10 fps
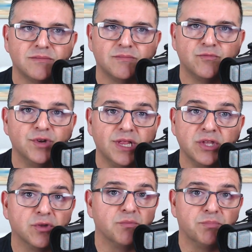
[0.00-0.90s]
really
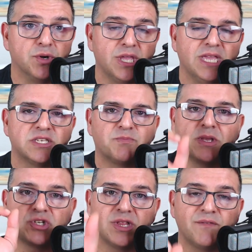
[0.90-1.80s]
good boogie,
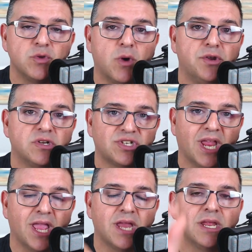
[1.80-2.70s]
especially if you
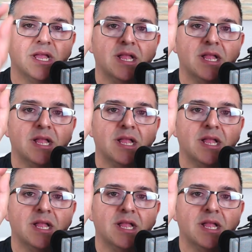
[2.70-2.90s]
understand